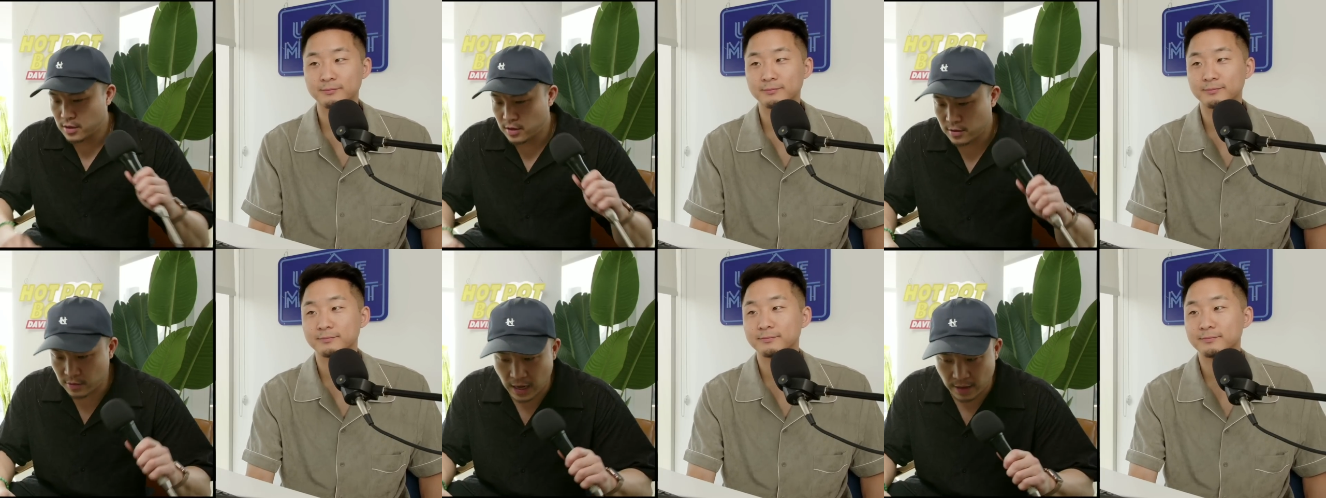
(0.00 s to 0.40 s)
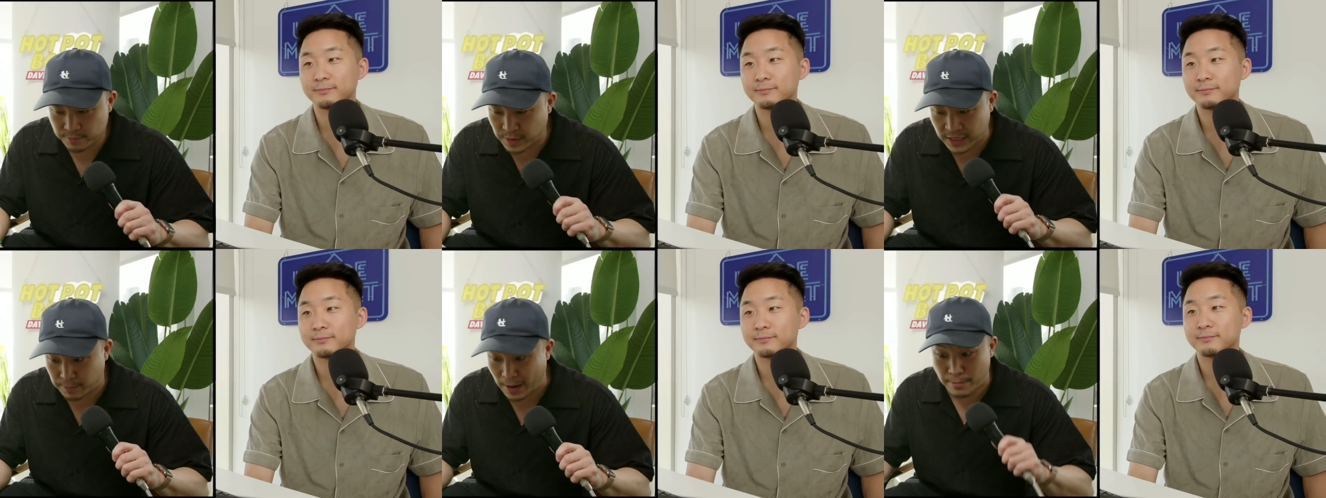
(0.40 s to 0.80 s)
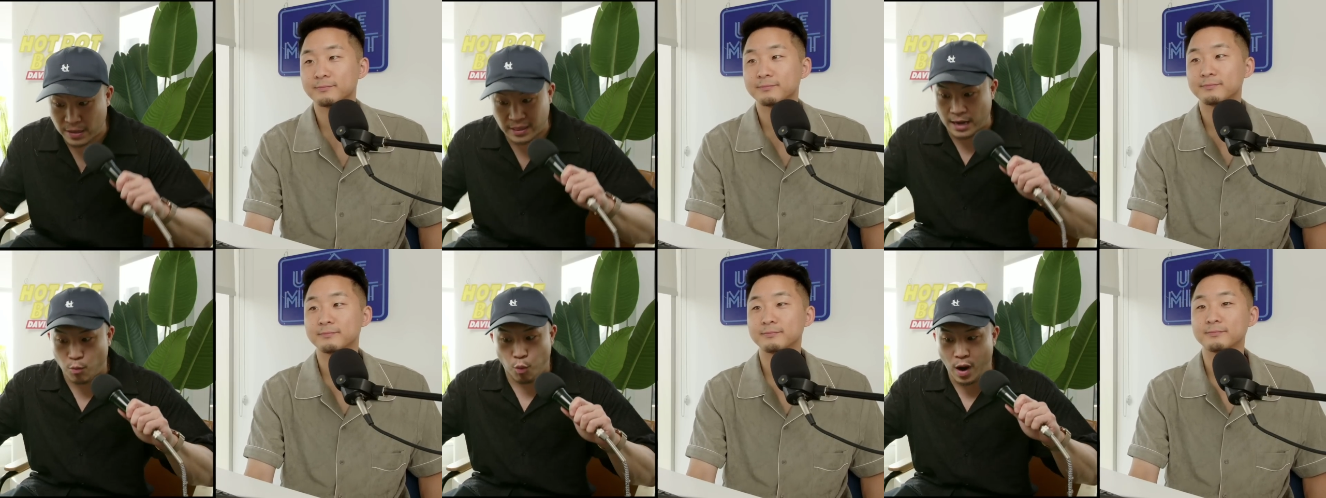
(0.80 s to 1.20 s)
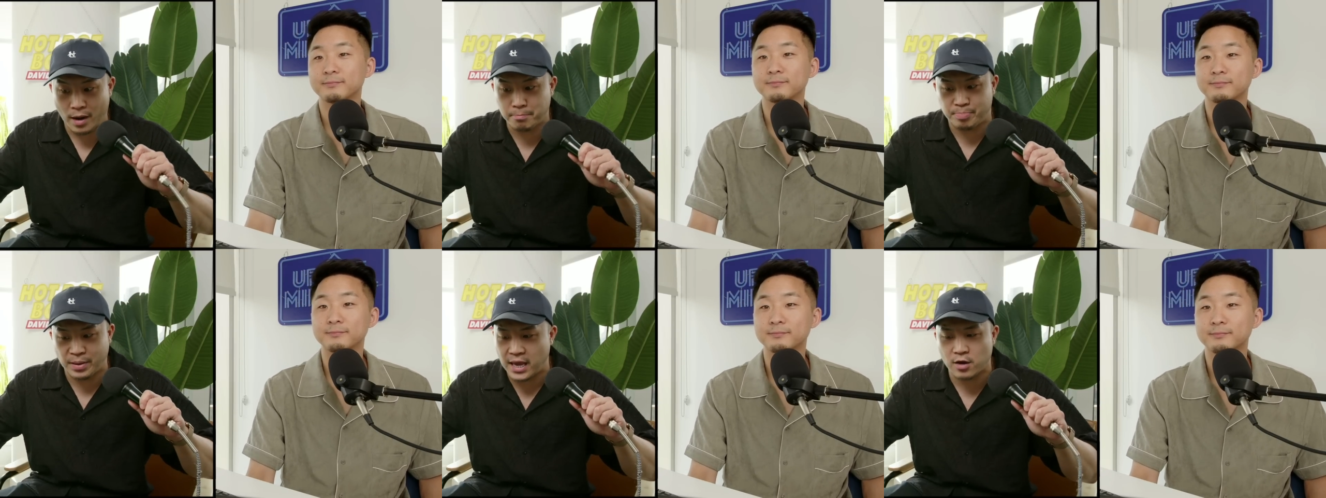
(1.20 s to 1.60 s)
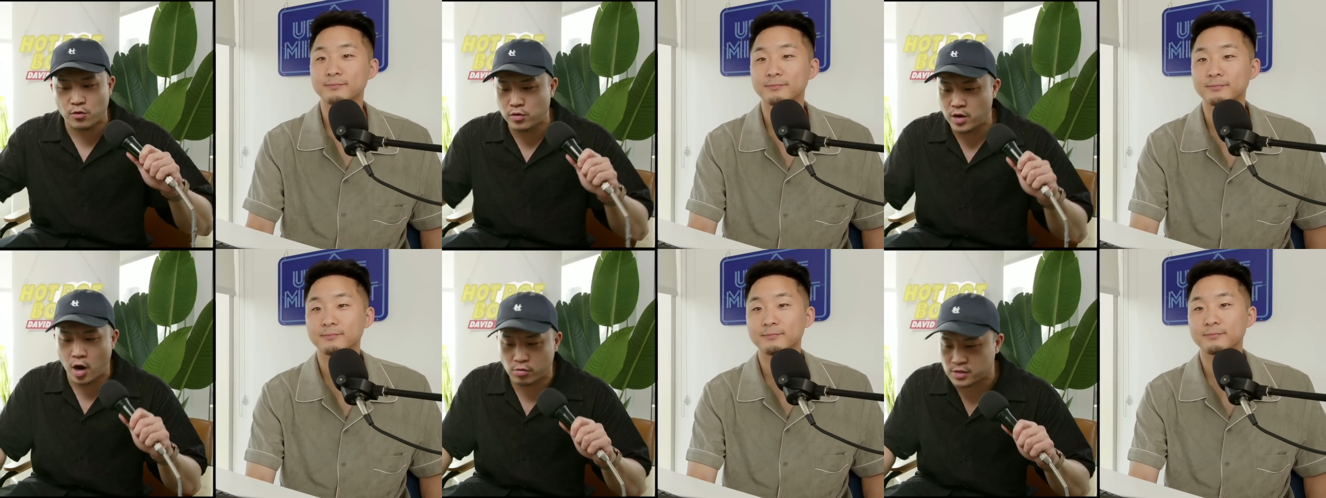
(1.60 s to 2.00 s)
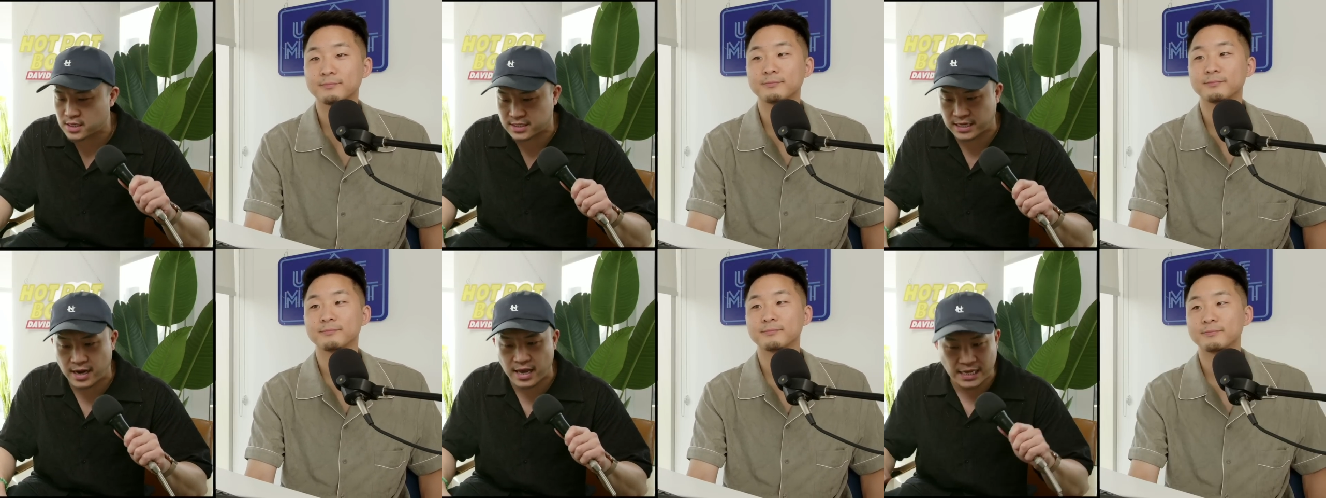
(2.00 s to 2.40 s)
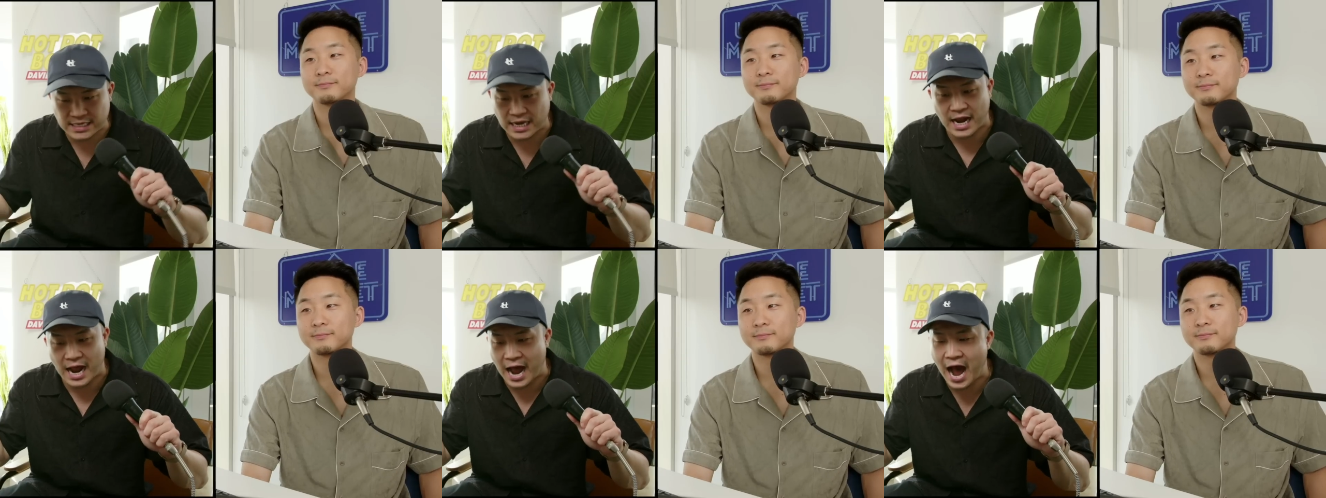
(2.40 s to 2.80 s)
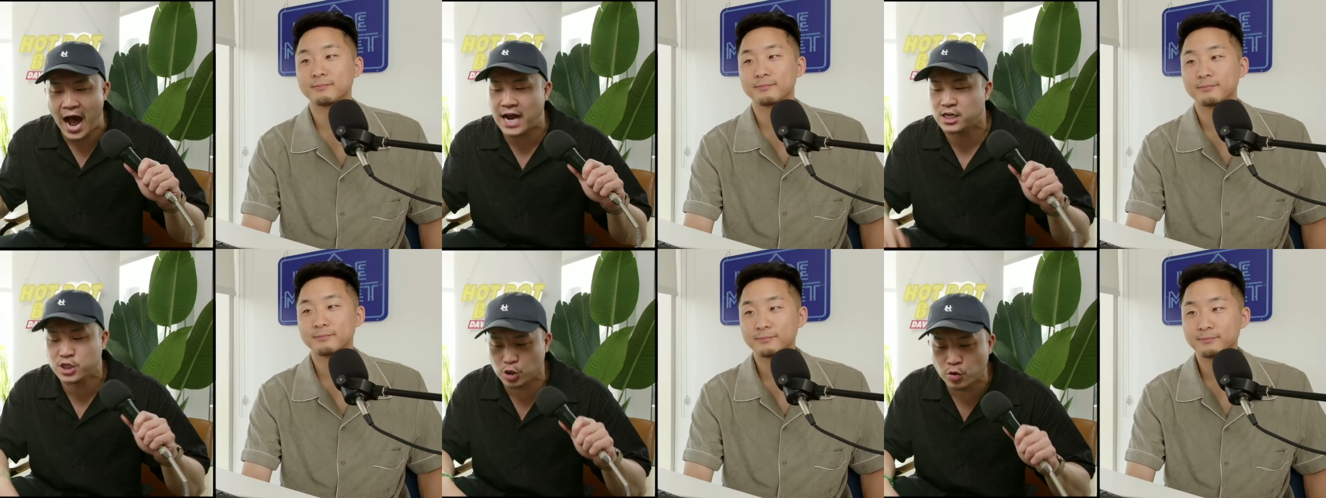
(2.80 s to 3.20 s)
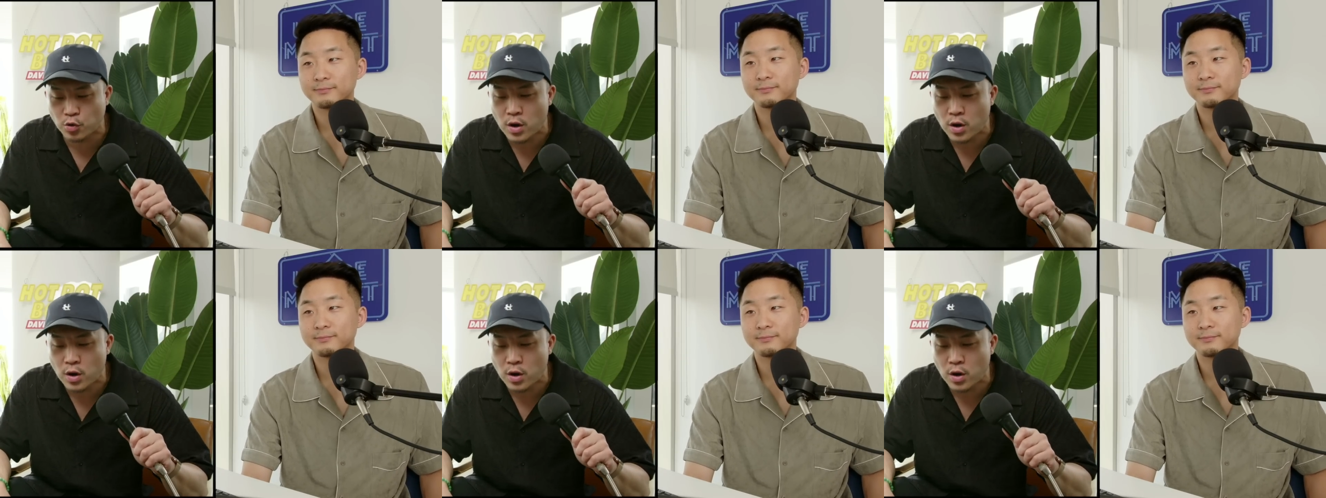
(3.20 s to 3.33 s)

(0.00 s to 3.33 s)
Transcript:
Speaker 1: Uh, but it might be like one B. Who knows? It's like it's like a high two.